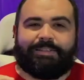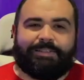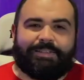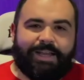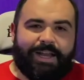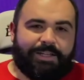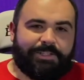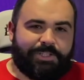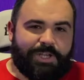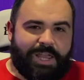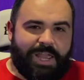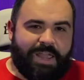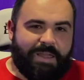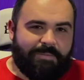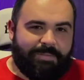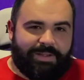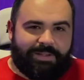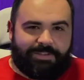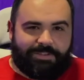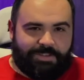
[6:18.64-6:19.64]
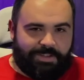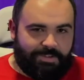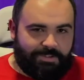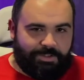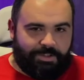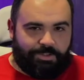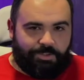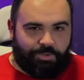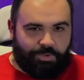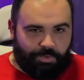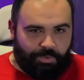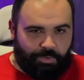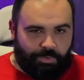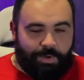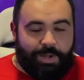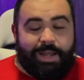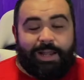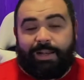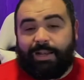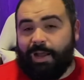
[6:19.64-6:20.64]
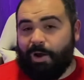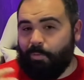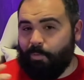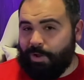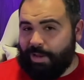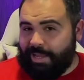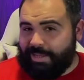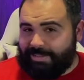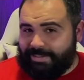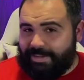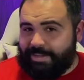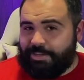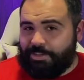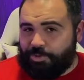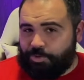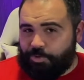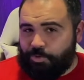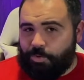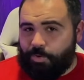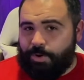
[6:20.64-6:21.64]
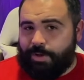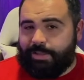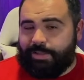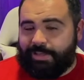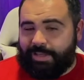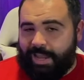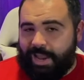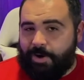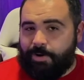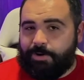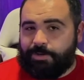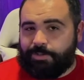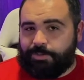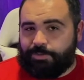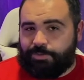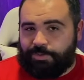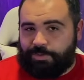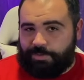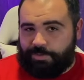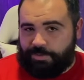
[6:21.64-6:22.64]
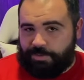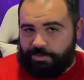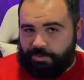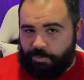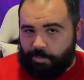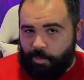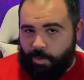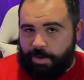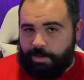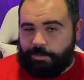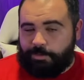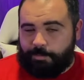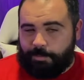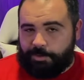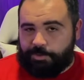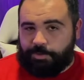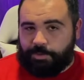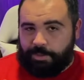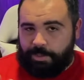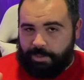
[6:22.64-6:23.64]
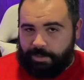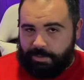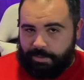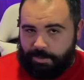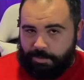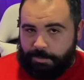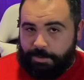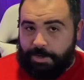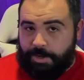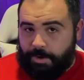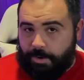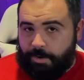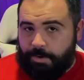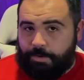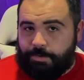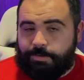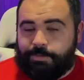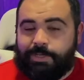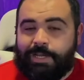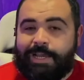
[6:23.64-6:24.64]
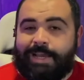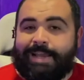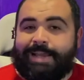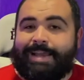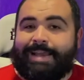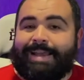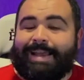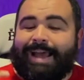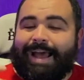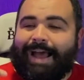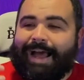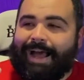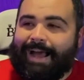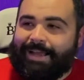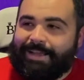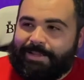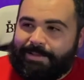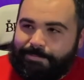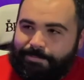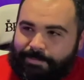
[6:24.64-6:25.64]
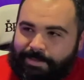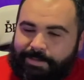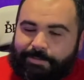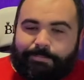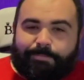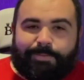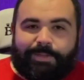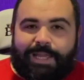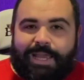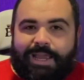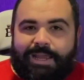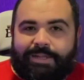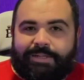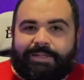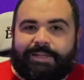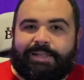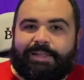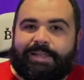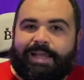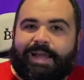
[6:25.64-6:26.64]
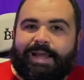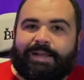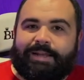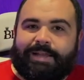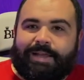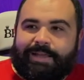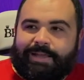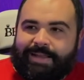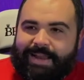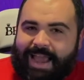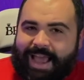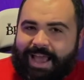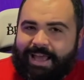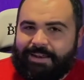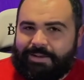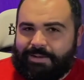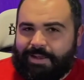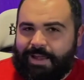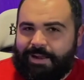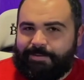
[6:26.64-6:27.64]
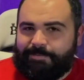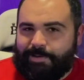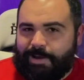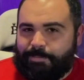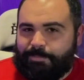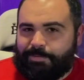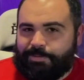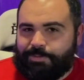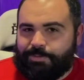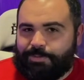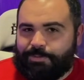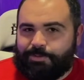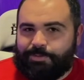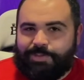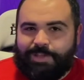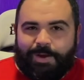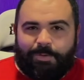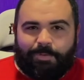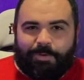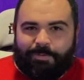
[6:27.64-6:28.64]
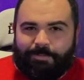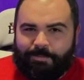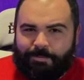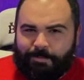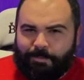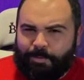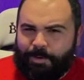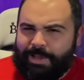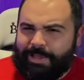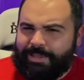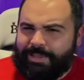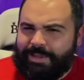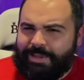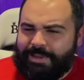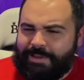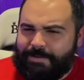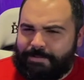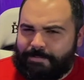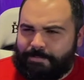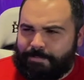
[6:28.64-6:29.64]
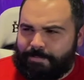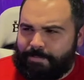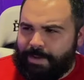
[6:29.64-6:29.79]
Yashahime Season 2. Now, while I did enjoy the characters in Season 1, especially the three girls, I complained that it had a lot of episodes that were really